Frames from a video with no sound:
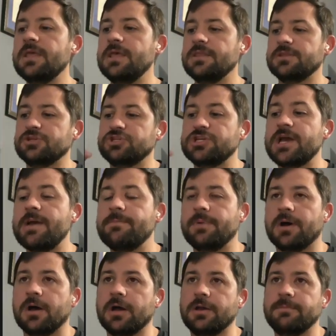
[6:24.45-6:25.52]
The chat
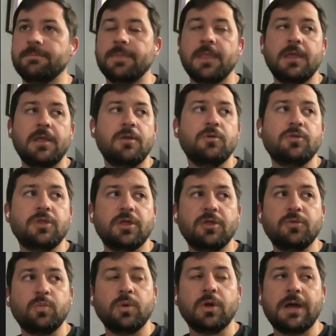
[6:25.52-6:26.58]
bot
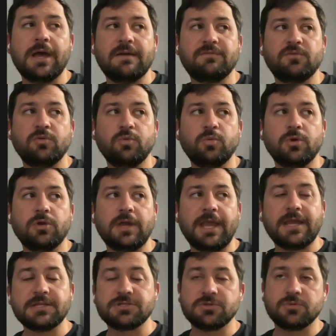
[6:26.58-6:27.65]
will
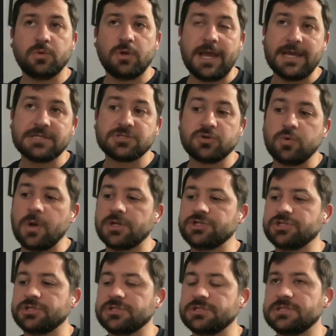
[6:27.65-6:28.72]
ask
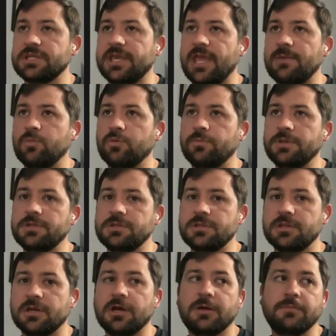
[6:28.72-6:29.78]
questions. The game will be
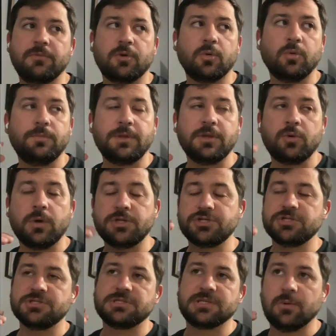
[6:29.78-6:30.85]
there will be
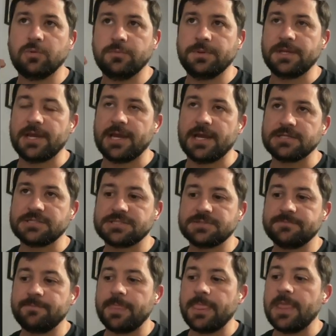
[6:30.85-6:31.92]
questions that will be asked,
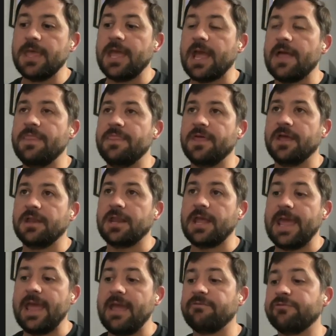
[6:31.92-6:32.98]
and then
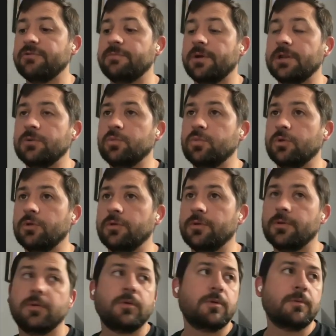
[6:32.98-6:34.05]
everybody will
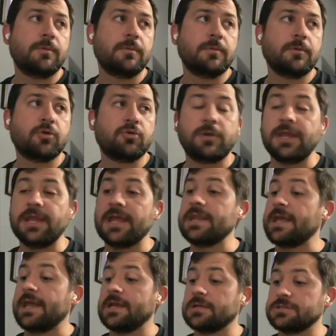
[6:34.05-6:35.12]
create an
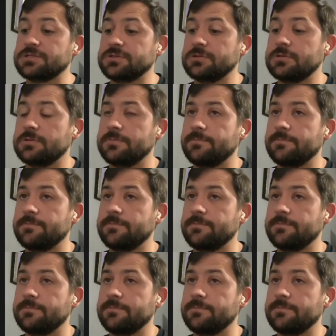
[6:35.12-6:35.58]
answer.